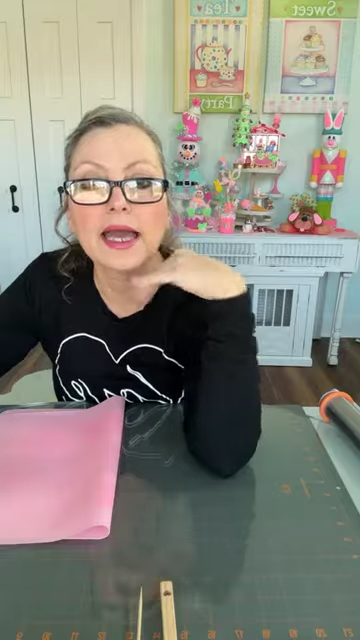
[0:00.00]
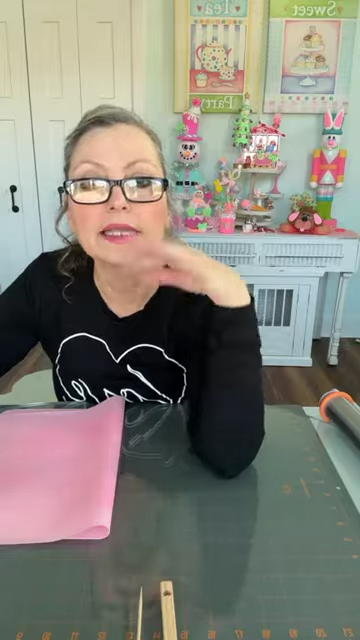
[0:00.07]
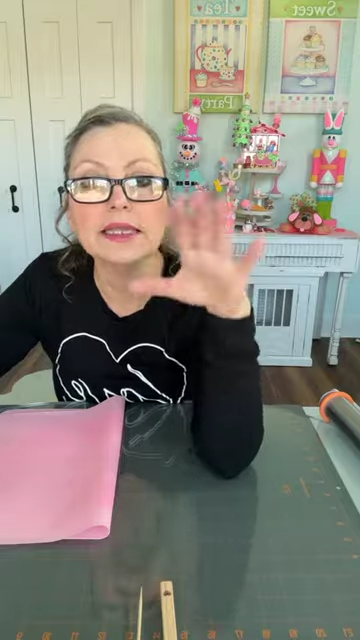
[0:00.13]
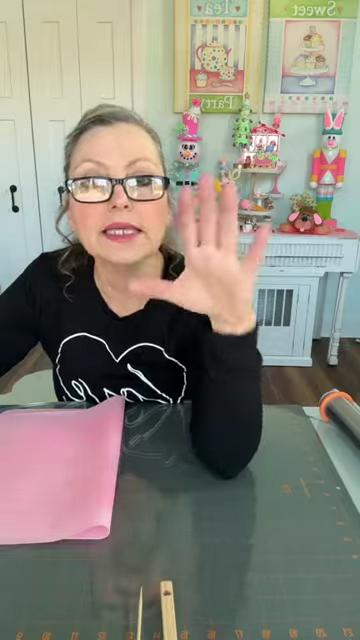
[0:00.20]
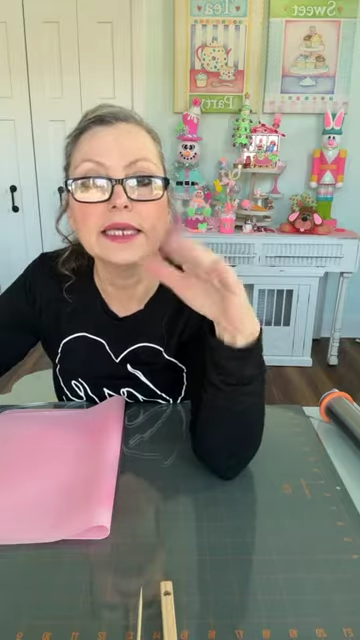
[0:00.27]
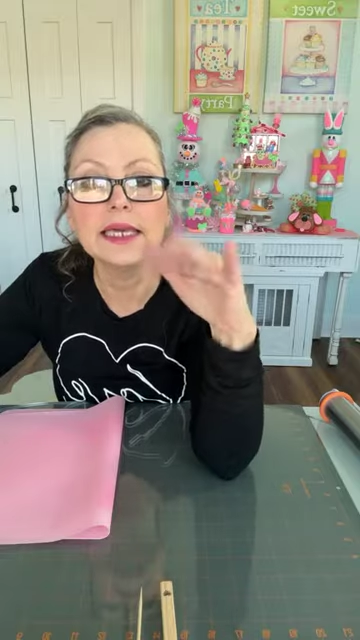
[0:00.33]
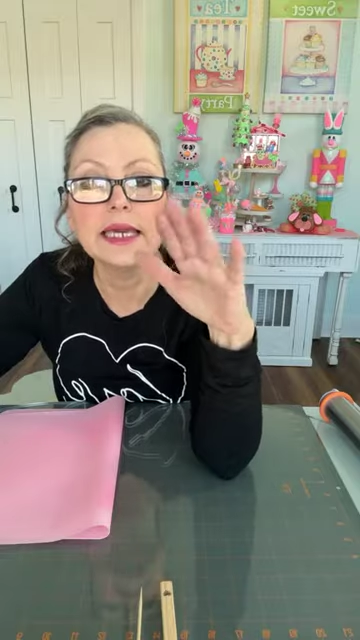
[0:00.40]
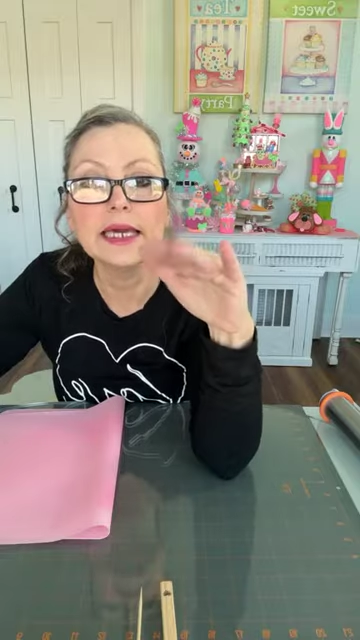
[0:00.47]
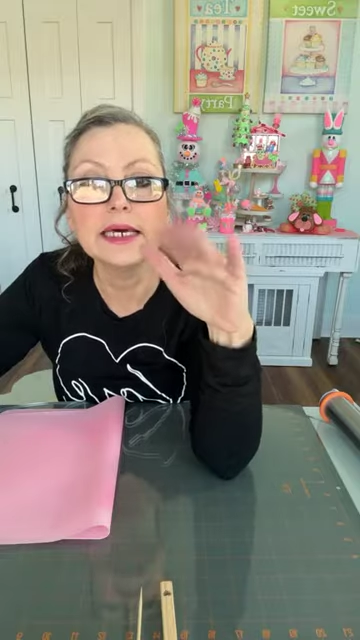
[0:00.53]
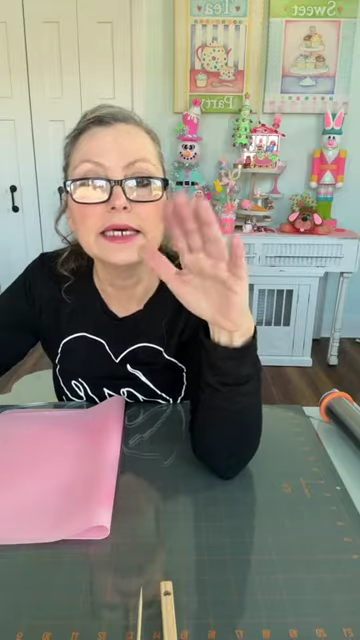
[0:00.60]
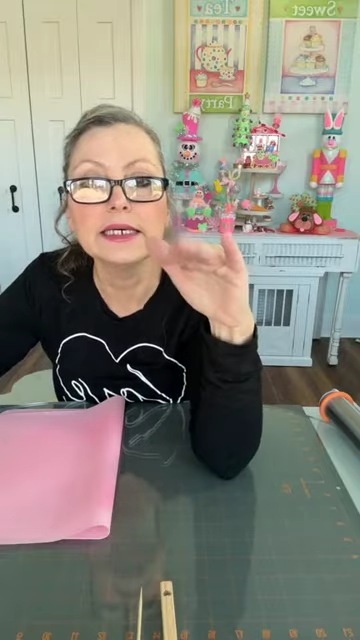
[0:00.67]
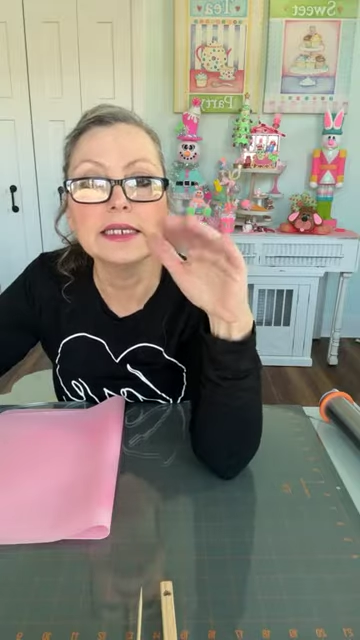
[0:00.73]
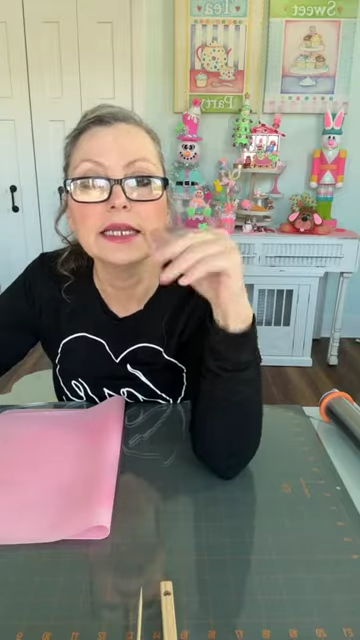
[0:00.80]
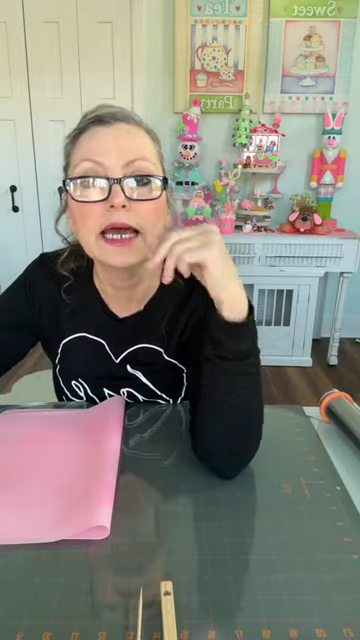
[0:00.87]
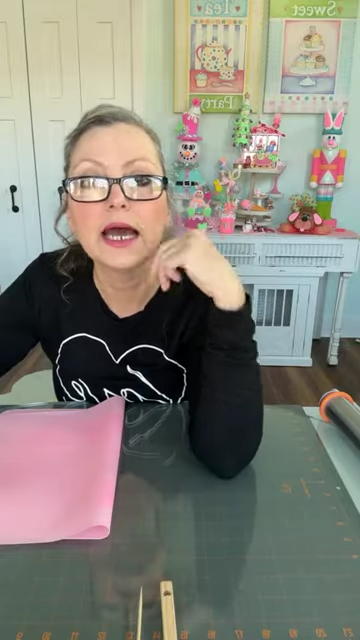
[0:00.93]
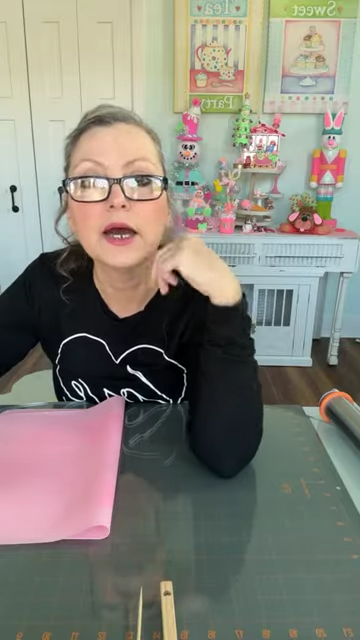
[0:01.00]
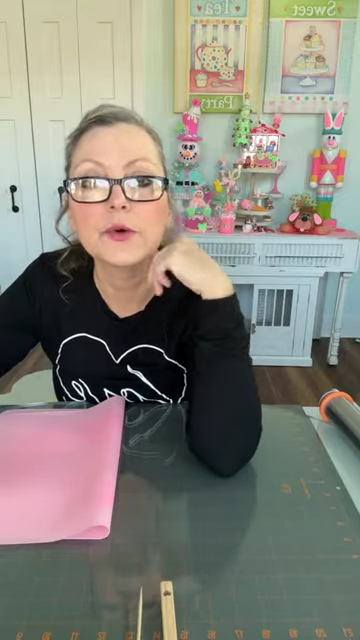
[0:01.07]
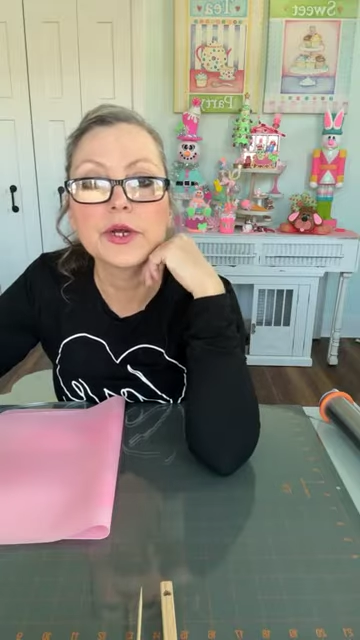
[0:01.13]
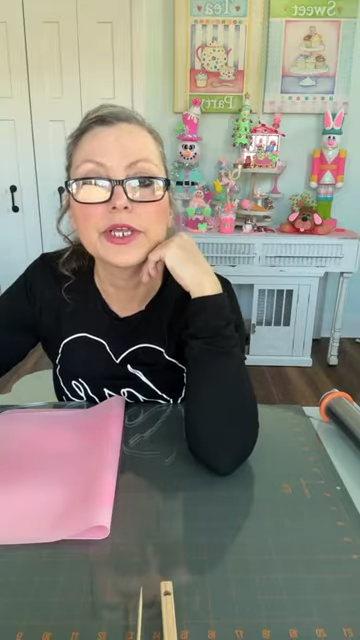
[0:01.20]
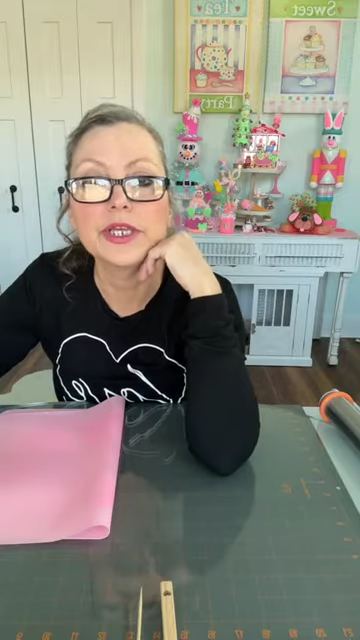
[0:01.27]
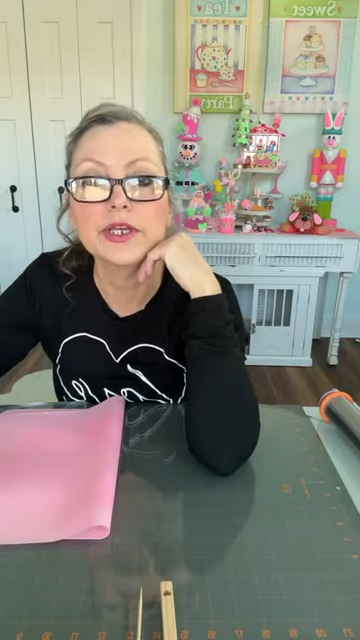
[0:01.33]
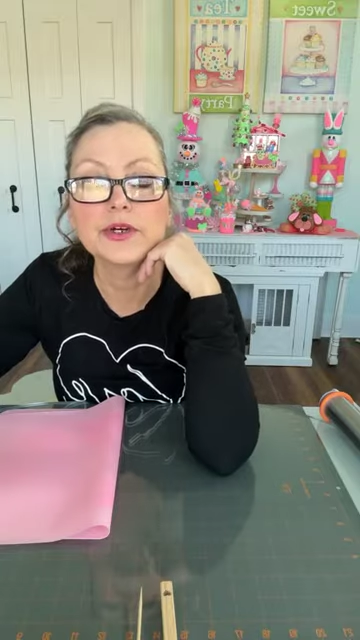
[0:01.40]
Hi, Leanne. How
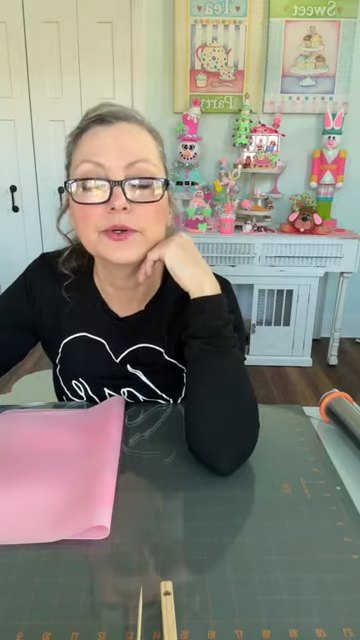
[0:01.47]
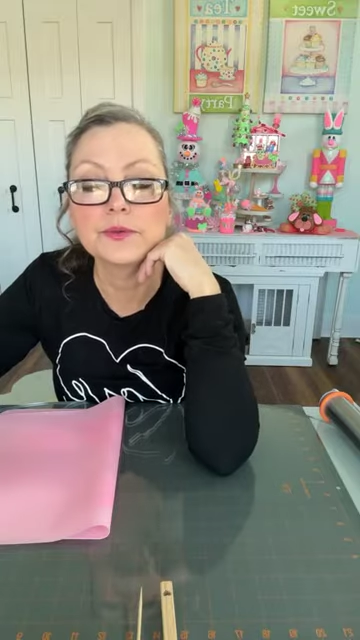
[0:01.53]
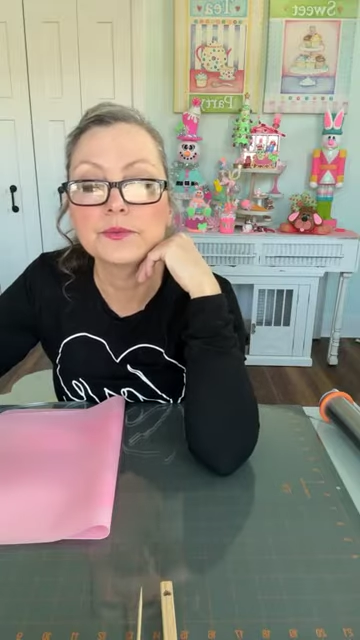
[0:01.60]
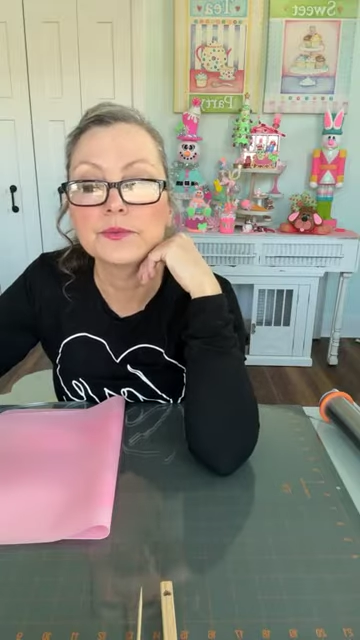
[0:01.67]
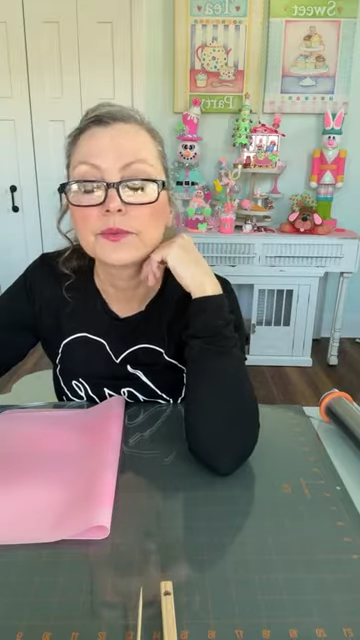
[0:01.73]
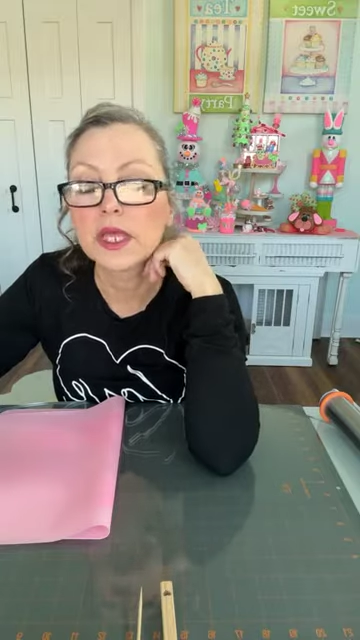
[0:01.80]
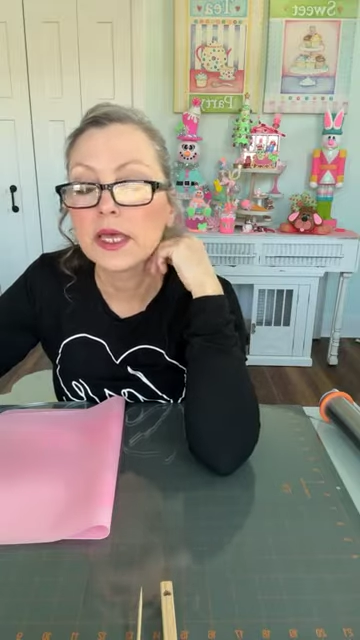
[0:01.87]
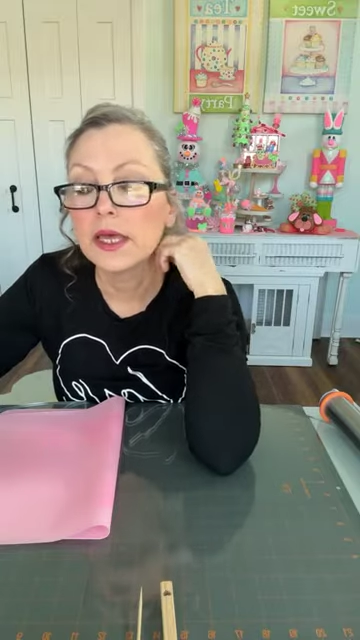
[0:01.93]
are you?